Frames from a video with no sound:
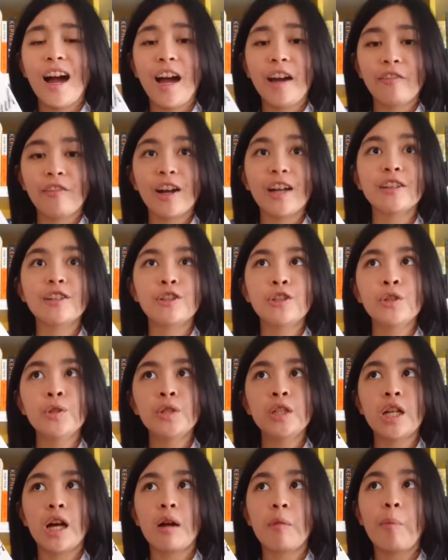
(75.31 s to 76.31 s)
I've read
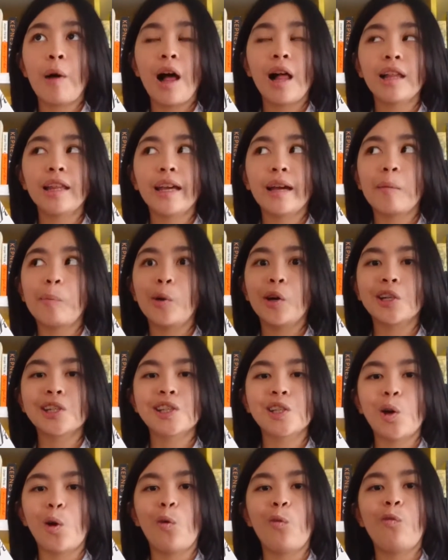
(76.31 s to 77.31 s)
two Chuck Palahniuk
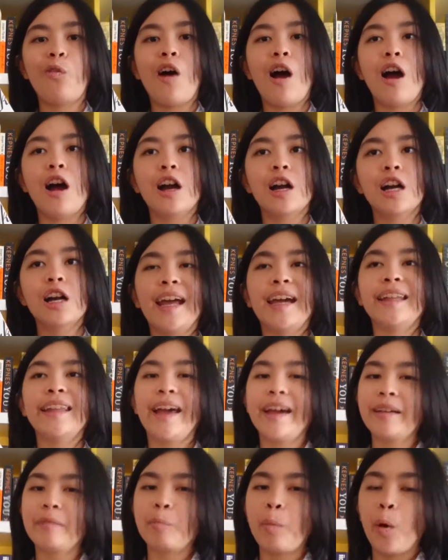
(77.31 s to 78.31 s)
books so far, and I
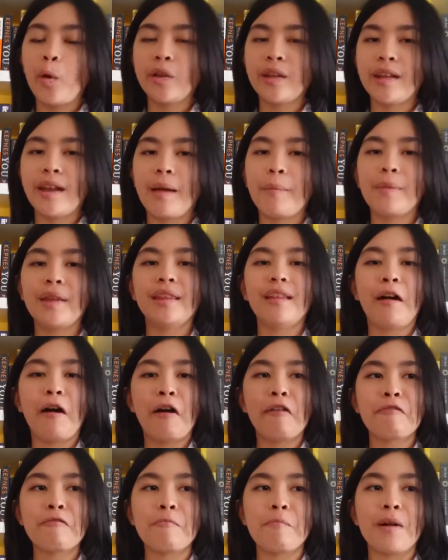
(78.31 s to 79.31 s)
like both of them
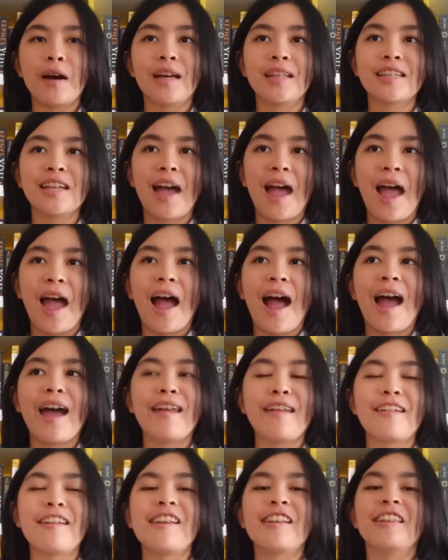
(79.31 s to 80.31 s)
enough, but I
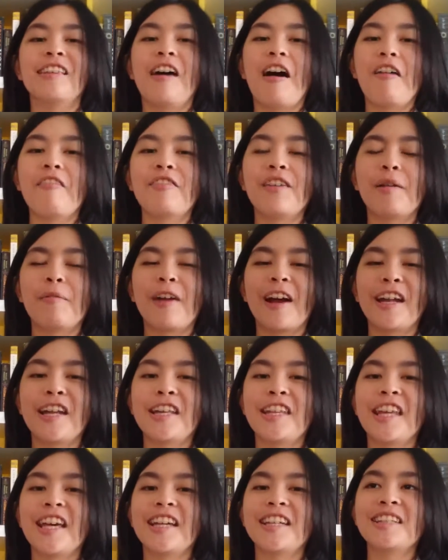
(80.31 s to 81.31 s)
didn't love them or
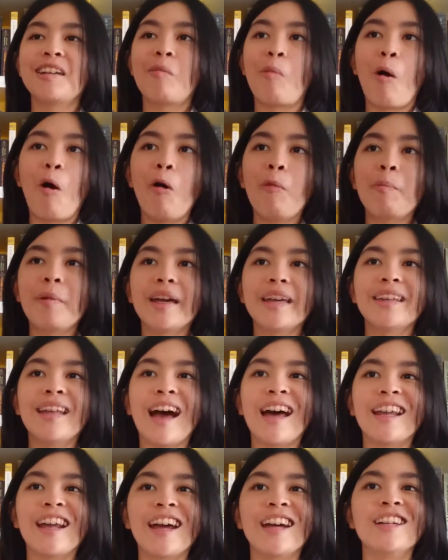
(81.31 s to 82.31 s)
anything. So I'm hoping
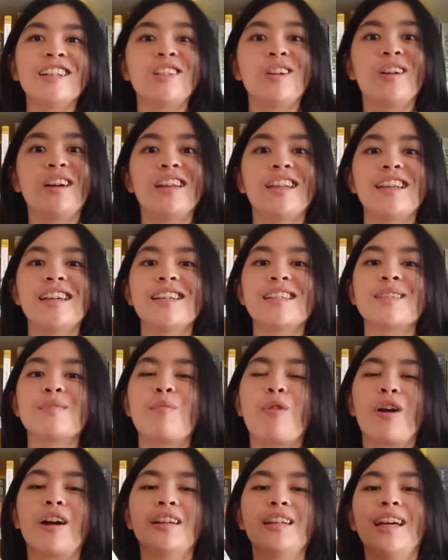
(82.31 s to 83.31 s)
that I enjoy this
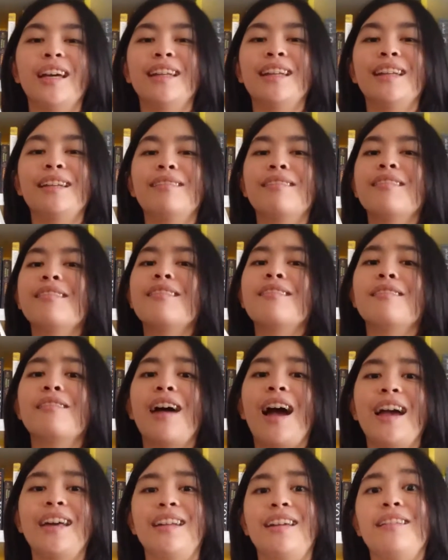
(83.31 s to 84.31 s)
more than
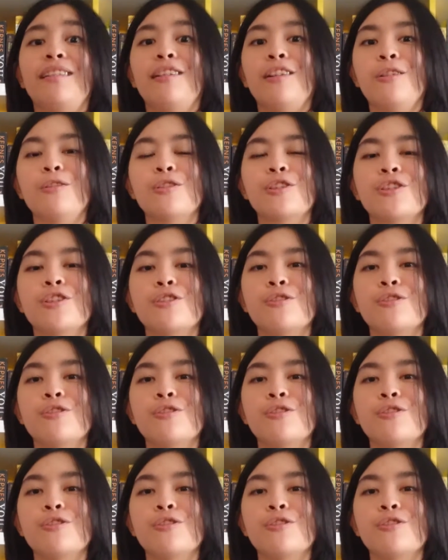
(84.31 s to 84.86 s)
I did those